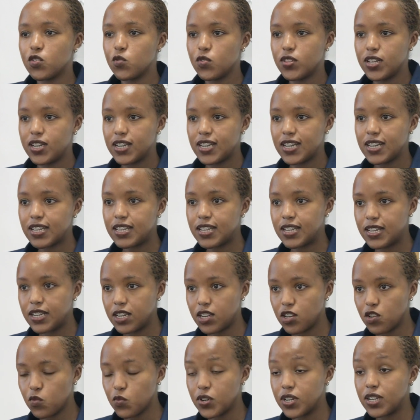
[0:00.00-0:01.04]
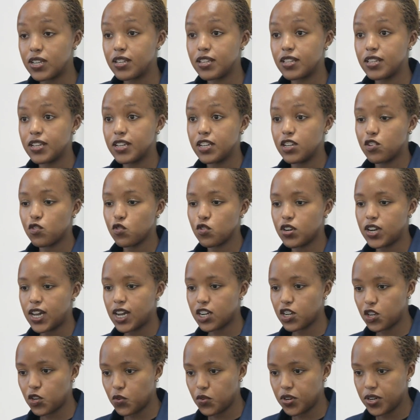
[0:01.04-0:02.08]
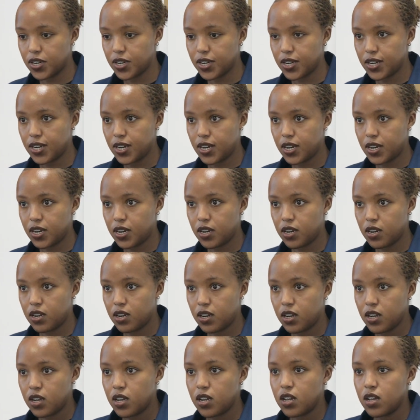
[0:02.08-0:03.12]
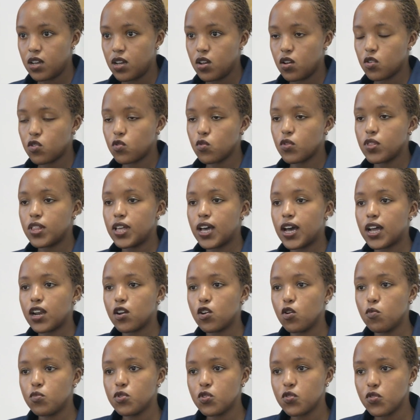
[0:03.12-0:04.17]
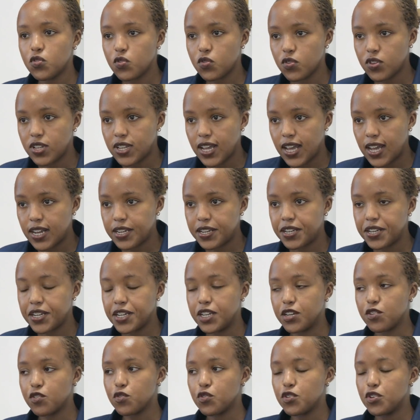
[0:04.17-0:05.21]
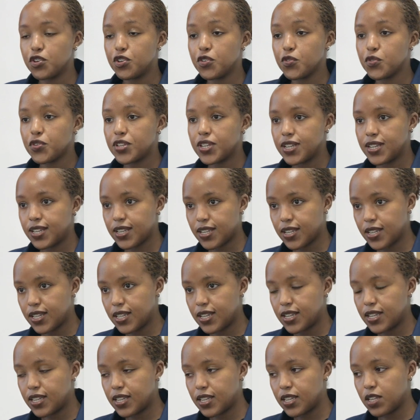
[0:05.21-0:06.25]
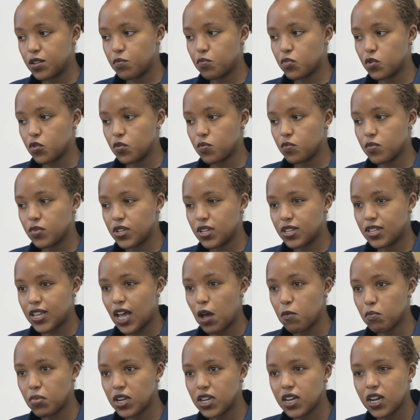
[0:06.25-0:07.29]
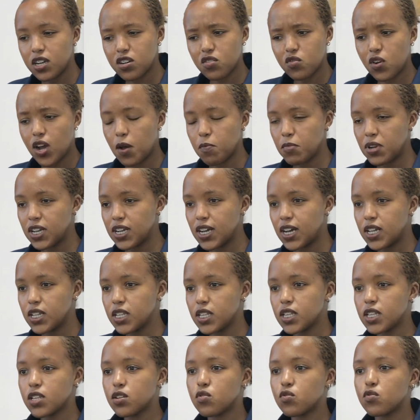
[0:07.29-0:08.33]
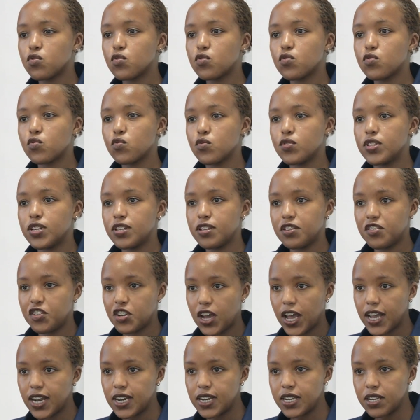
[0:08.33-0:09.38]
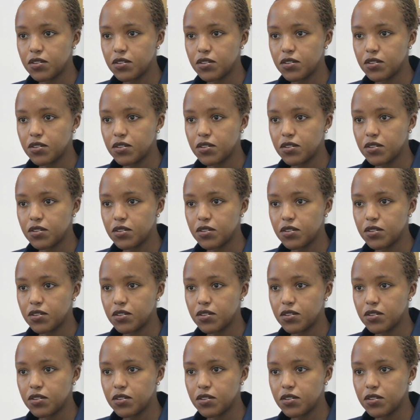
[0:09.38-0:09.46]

the next stage, which is the introduction. So the Adoption Society introduces this applicant or applicants to this child.